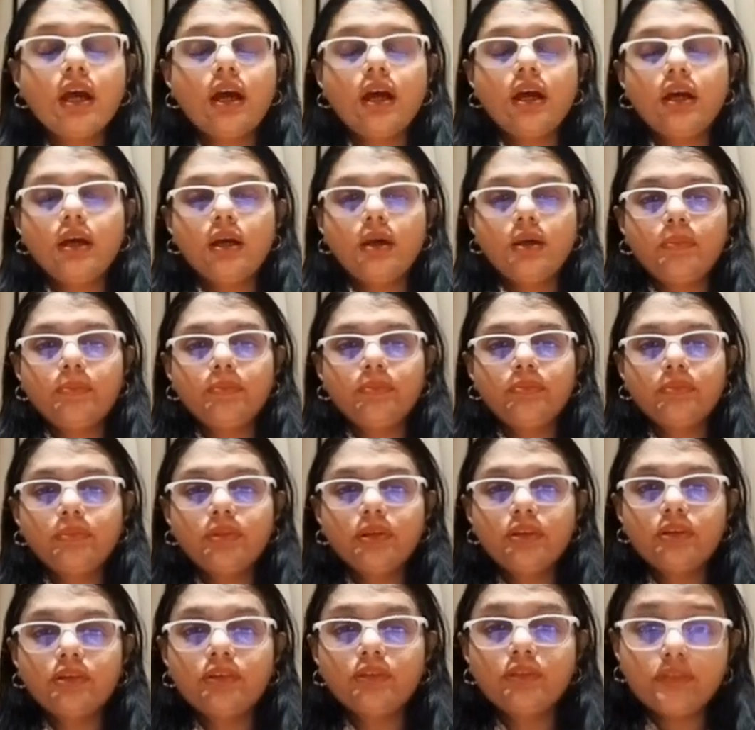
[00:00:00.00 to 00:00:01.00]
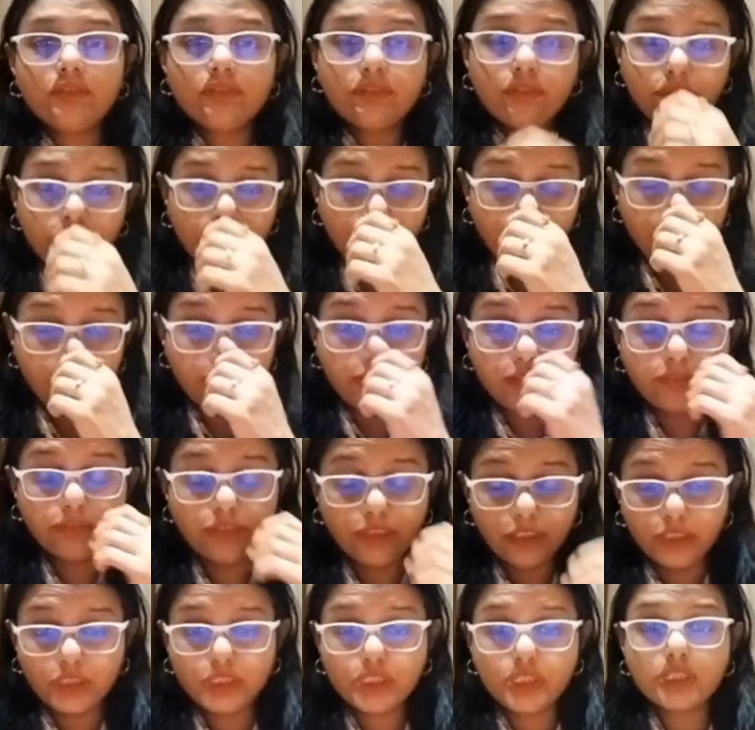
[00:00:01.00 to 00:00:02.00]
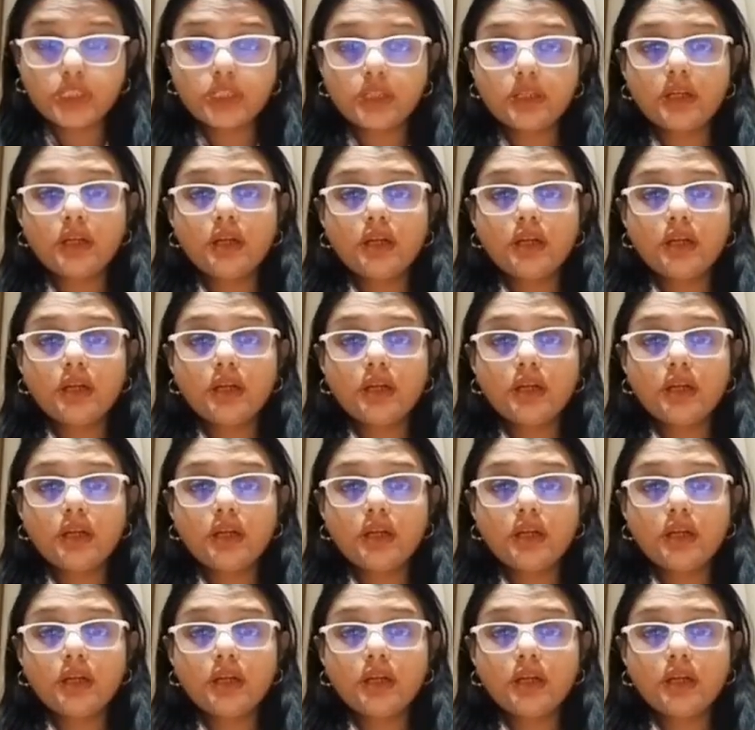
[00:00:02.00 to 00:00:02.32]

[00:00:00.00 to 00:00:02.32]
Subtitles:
in which